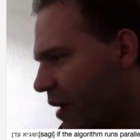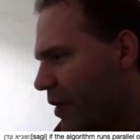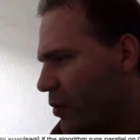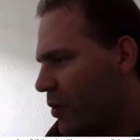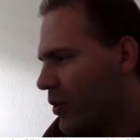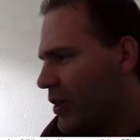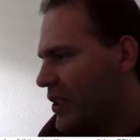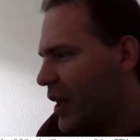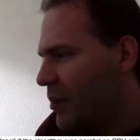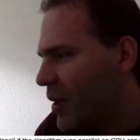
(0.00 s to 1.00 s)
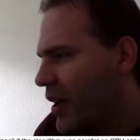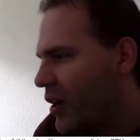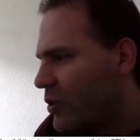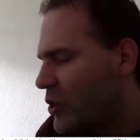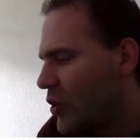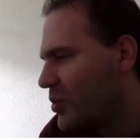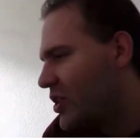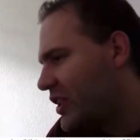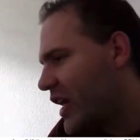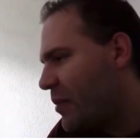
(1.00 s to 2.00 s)
Every neuron on the same layer consumes the
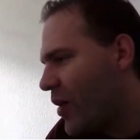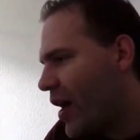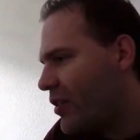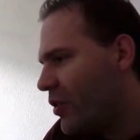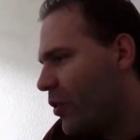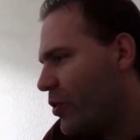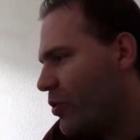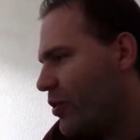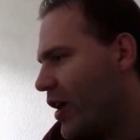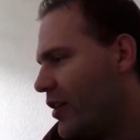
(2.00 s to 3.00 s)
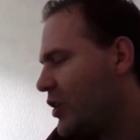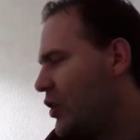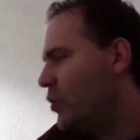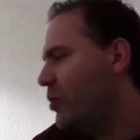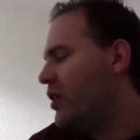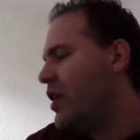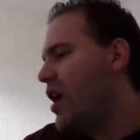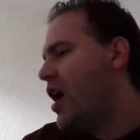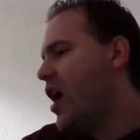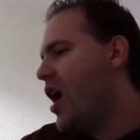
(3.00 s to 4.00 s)
same, right? Or you do not assume it.
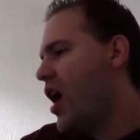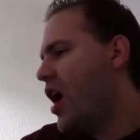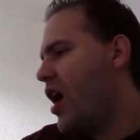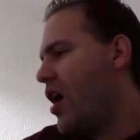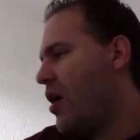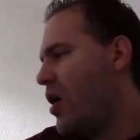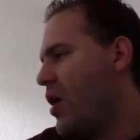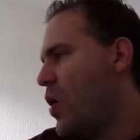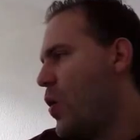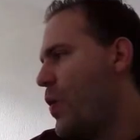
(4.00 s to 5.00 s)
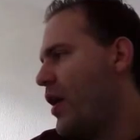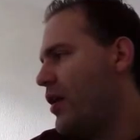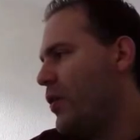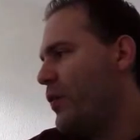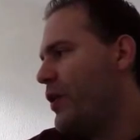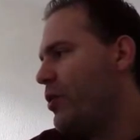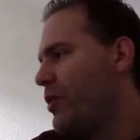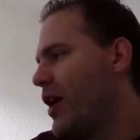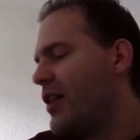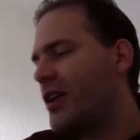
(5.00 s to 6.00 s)
Well, we do
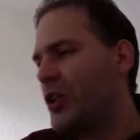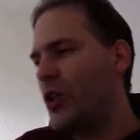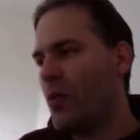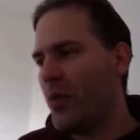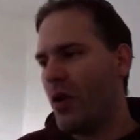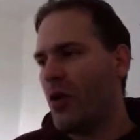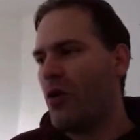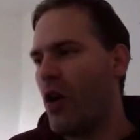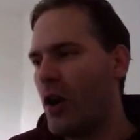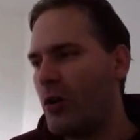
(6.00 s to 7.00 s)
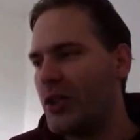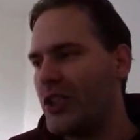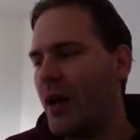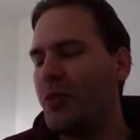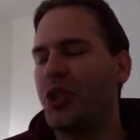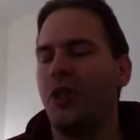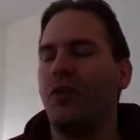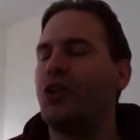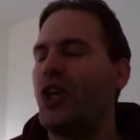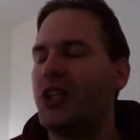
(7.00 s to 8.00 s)
not assume consumption.
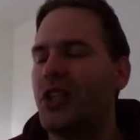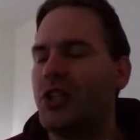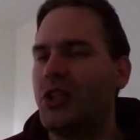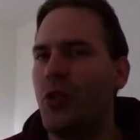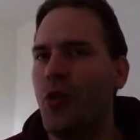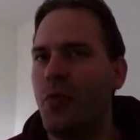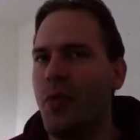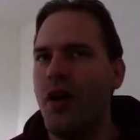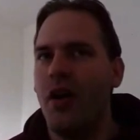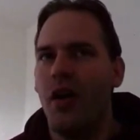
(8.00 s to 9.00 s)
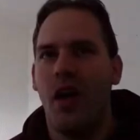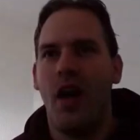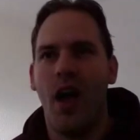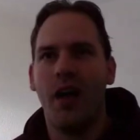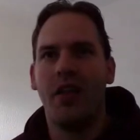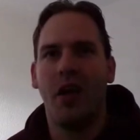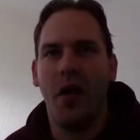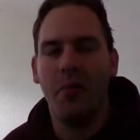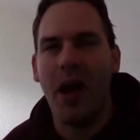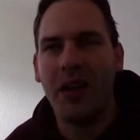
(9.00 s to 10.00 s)
We just assume
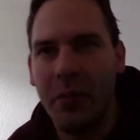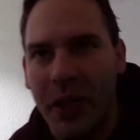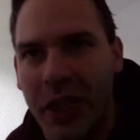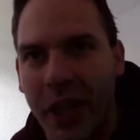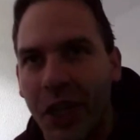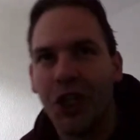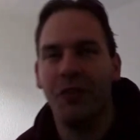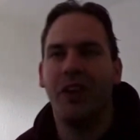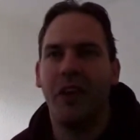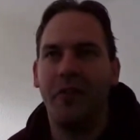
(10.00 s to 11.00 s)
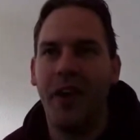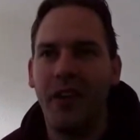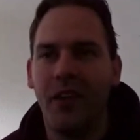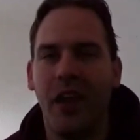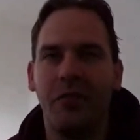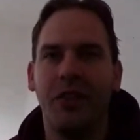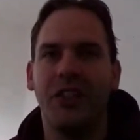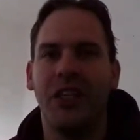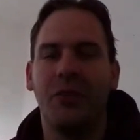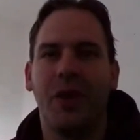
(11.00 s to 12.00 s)
the multiplication with the weight, and we
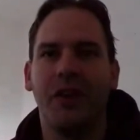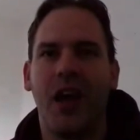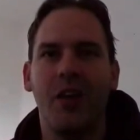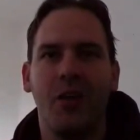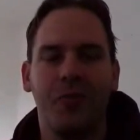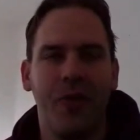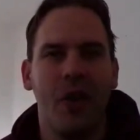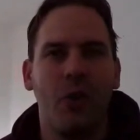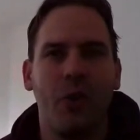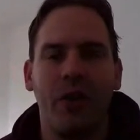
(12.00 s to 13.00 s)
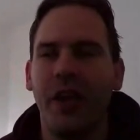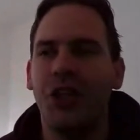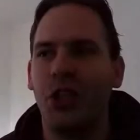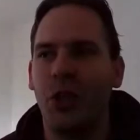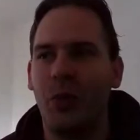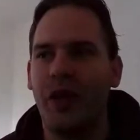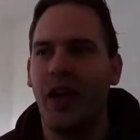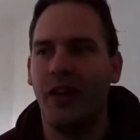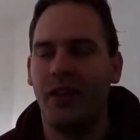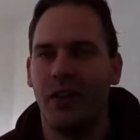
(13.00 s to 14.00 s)
see what kind of correlation do we
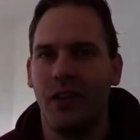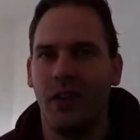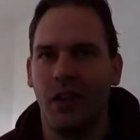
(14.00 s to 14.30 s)
get.